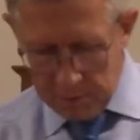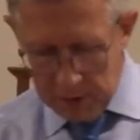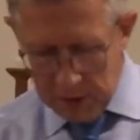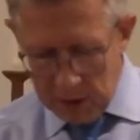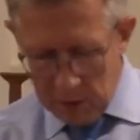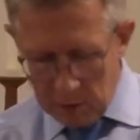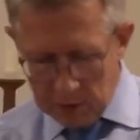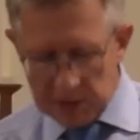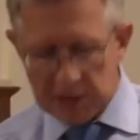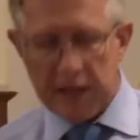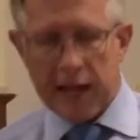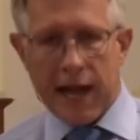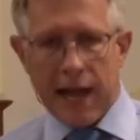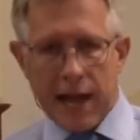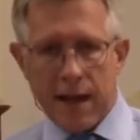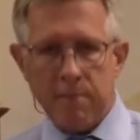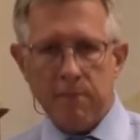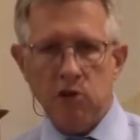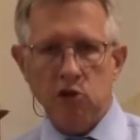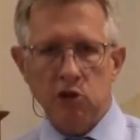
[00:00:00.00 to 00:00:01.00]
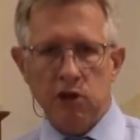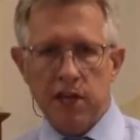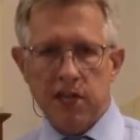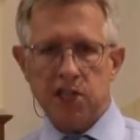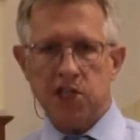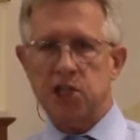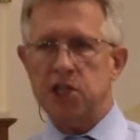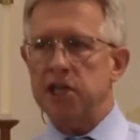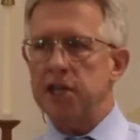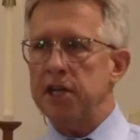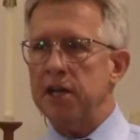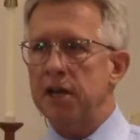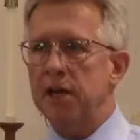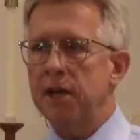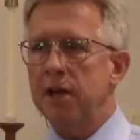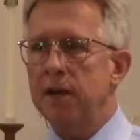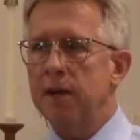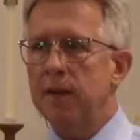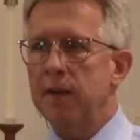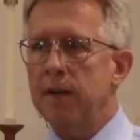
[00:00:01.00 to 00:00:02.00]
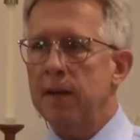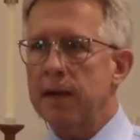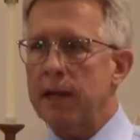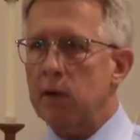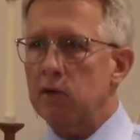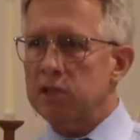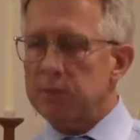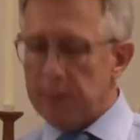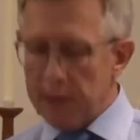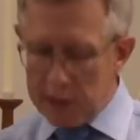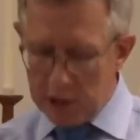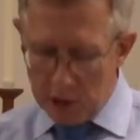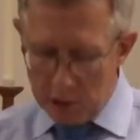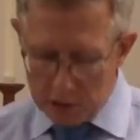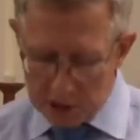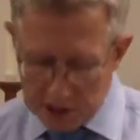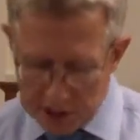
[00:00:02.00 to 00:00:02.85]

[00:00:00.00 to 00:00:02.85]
was the ammunition that was being used